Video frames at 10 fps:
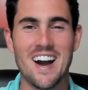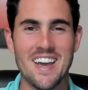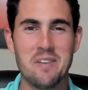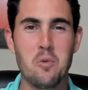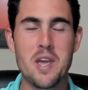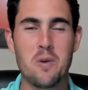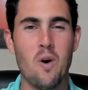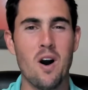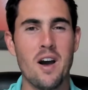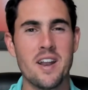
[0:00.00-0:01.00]
in week
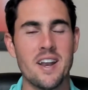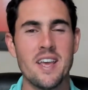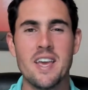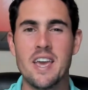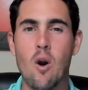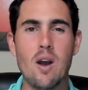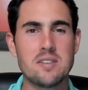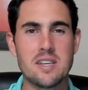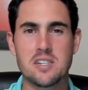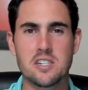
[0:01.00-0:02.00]
one. And Ohio
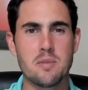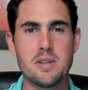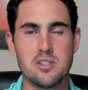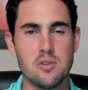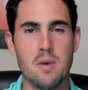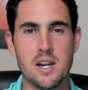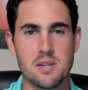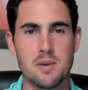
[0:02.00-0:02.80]
State's just going to be too much.